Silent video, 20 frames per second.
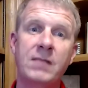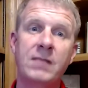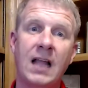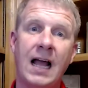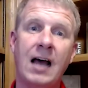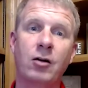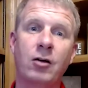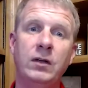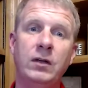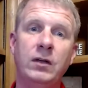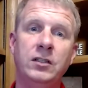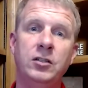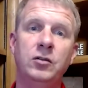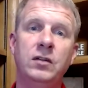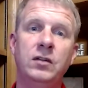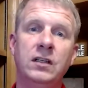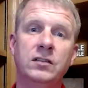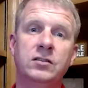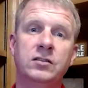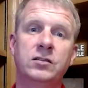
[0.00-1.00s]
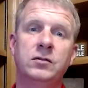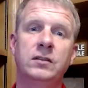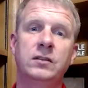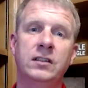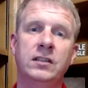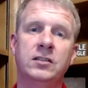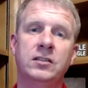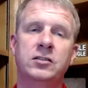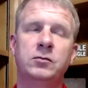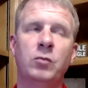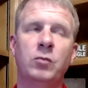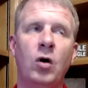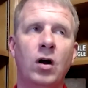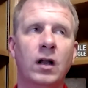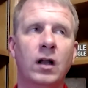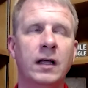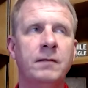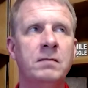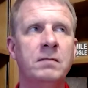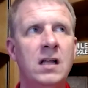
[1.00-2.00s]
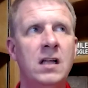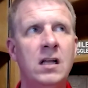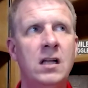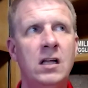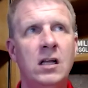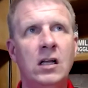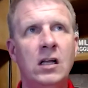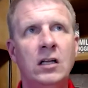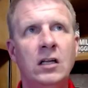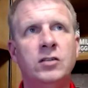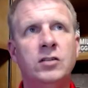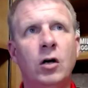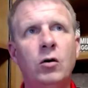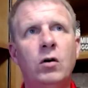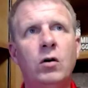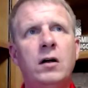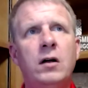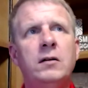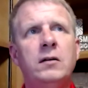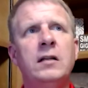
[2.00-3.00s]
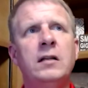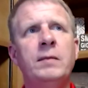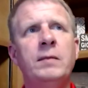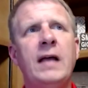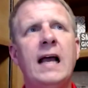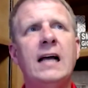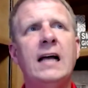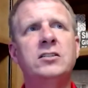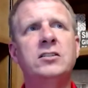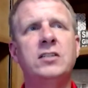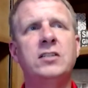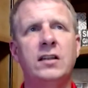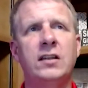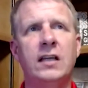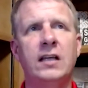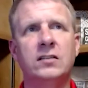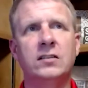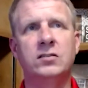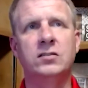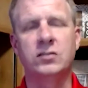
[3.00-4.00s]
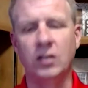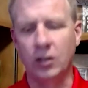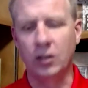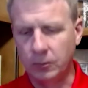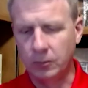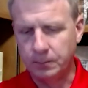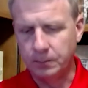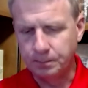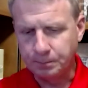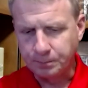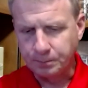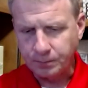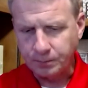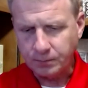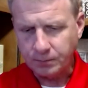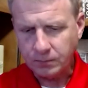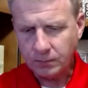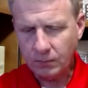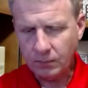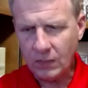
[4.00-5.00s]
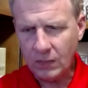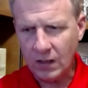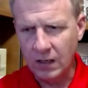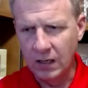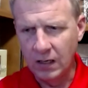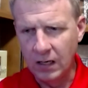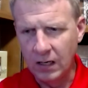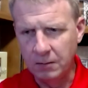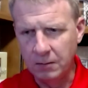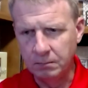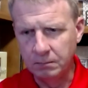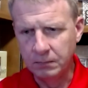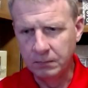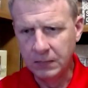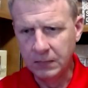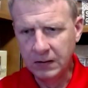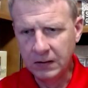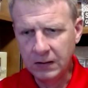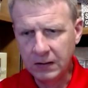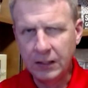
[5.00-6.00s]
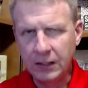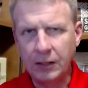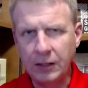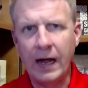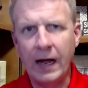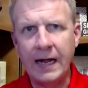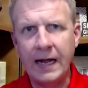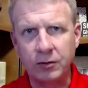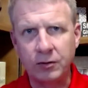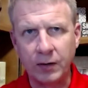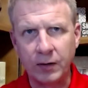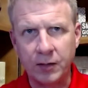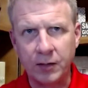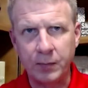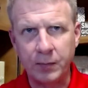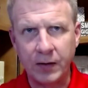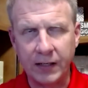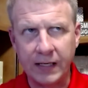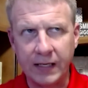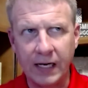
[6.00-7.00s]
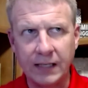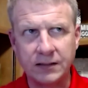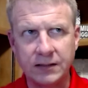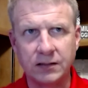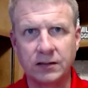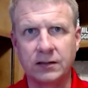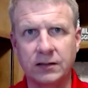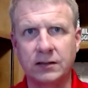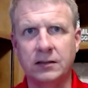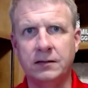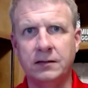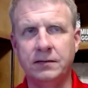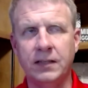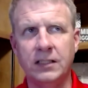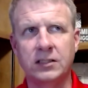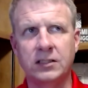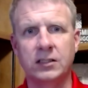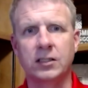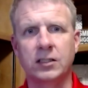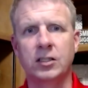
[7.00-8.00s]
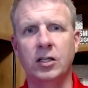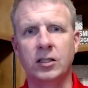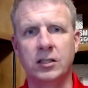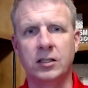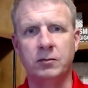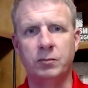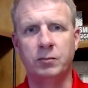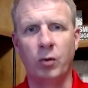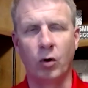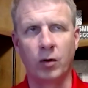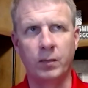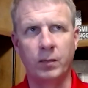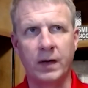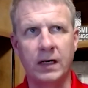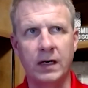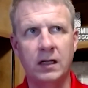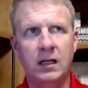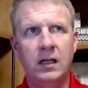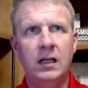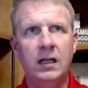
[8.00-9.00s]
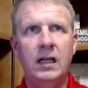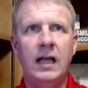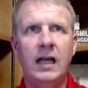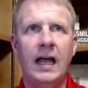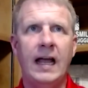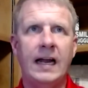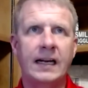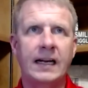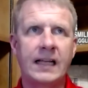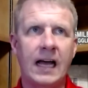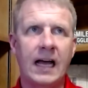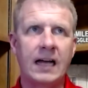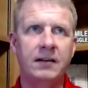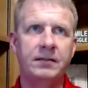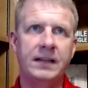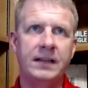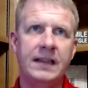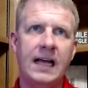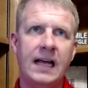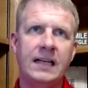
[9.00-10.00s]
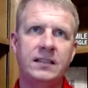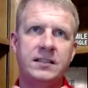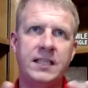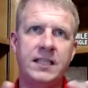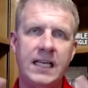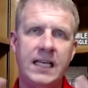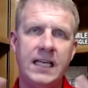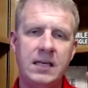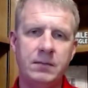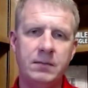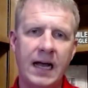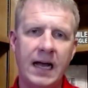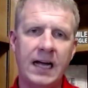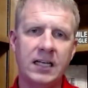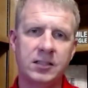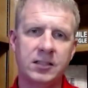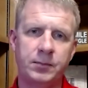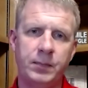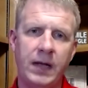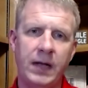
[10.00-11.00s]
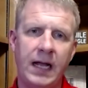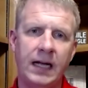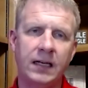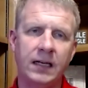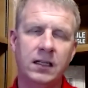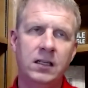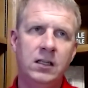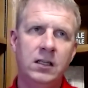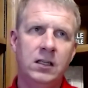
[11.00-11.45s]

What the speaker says: how do we do this smartly? So let me ask you this. So, A3 Communications is a division of Cook and Boardman, and kind of in that team aspect,